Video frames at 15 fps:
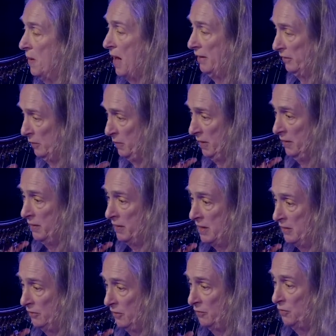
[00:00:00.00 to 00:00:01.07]
the
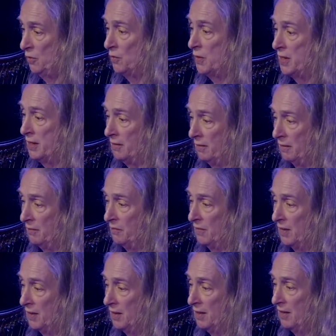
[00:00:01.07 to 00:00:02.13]
possibilities of doing
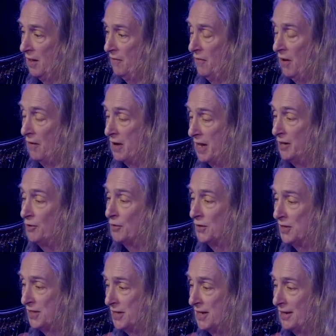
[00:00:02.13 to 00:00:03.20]
a very
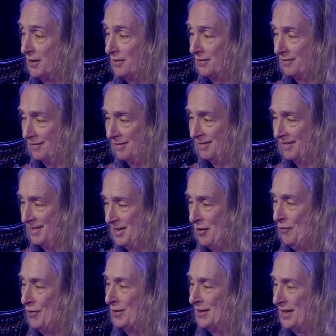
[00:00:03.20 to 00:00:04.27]
interesting,
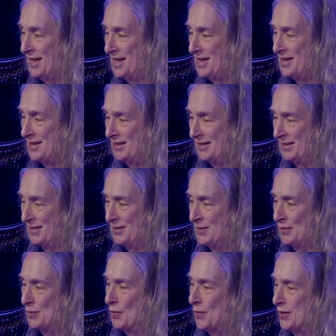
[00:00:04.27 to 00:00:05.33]
differently
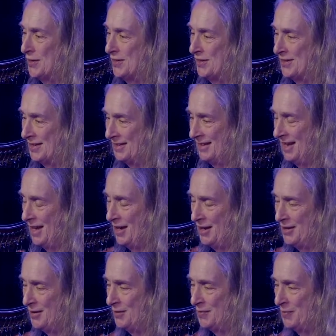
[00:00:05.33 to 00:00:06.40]
sourced,
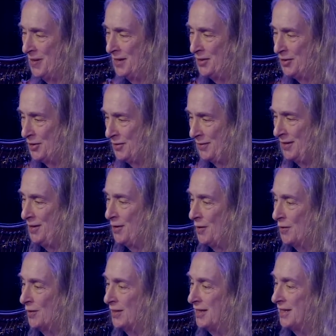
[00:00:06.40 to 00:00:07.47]
pitched,
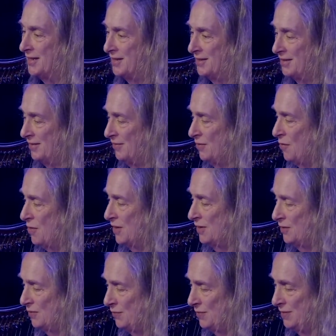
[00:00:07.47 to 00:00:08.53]
gliss, of
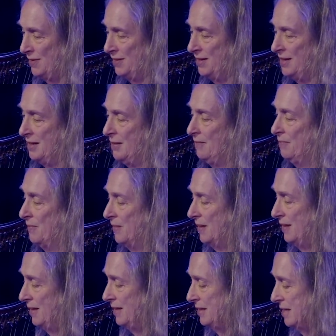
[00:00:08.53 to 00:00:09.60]
course,
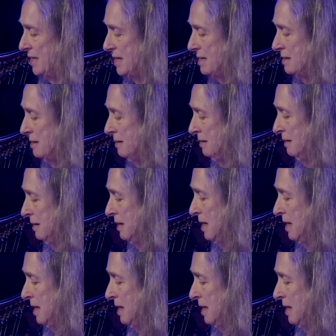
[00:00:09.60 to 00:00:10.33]
is there.